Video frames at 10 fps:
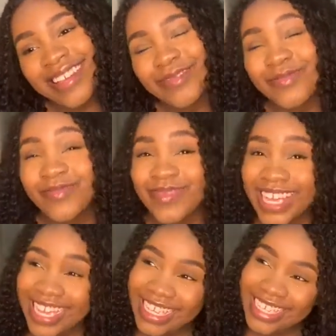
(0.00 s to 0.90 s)

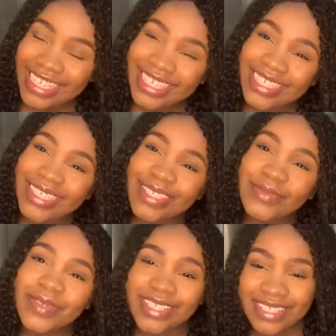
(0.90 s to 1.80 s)
my
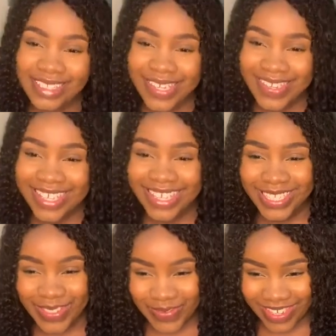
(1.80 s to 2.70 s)
personal
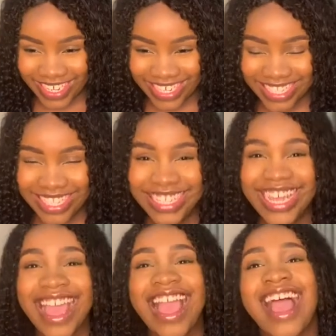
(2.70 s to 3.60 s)
experience,
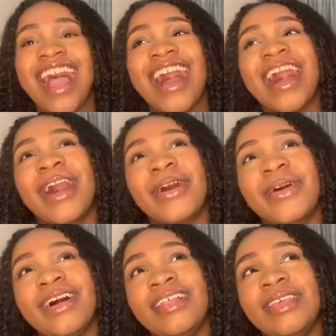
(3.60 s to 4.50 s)

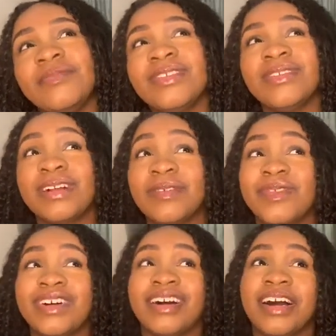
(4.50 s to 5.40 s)
let me talk
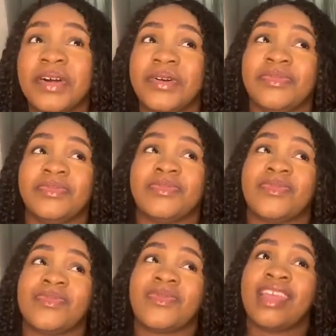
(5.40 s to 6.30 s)
about how
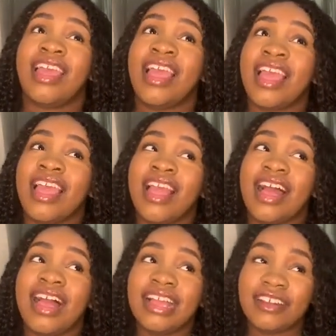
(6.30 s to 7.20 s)

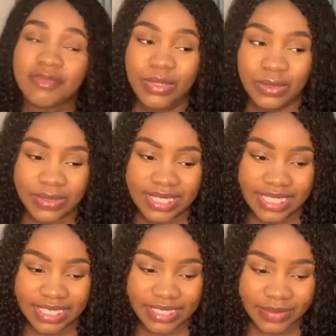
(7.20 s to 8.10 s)
I have been
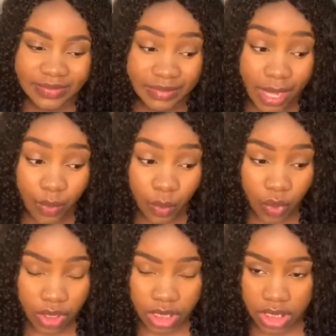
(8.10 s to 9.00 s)
ghosted. My
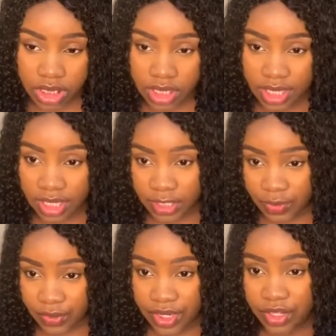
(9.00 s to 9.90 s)
worst
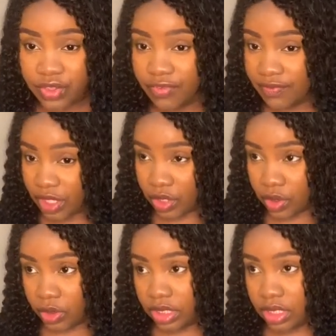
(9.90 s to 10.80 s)
experience of being
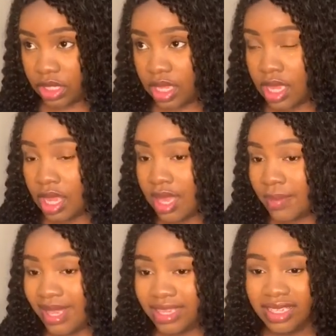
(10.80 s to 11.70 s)
ghosted. I
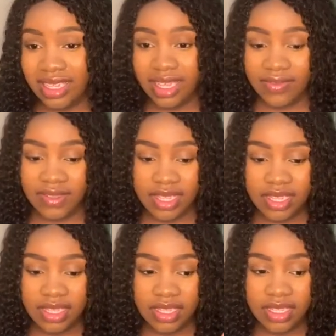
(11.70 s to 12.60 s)
hardly ever